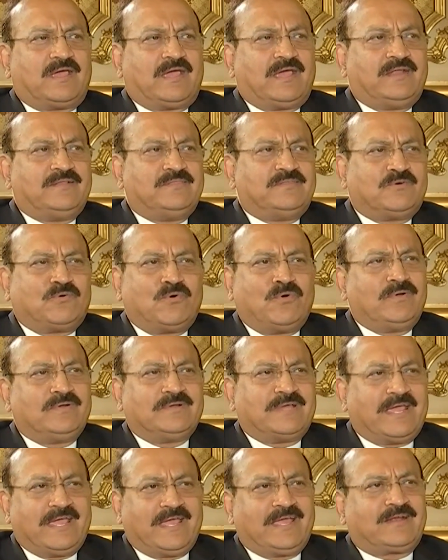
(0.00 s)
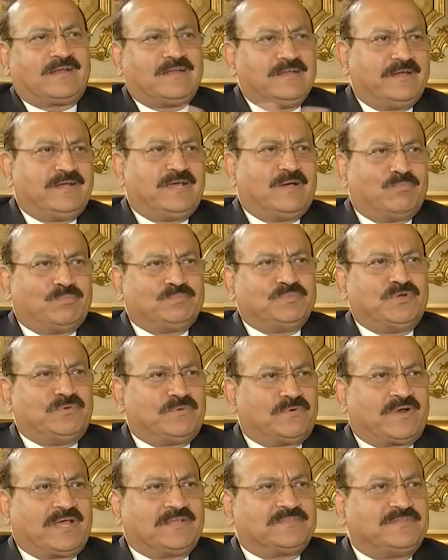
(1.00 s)
and the whole air cleared up, you
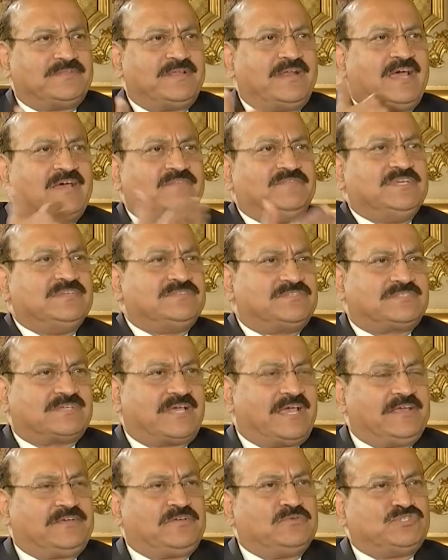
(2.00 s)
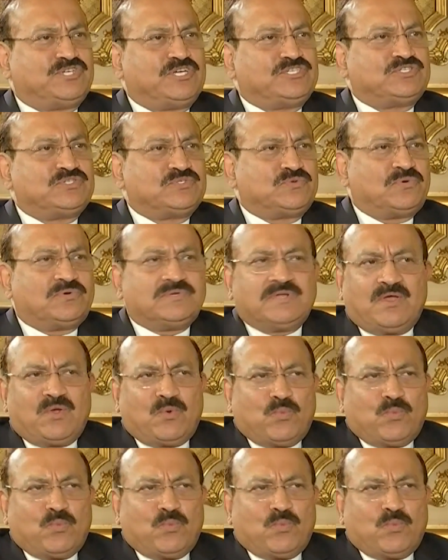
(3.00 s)
know, rather than have these accusations go?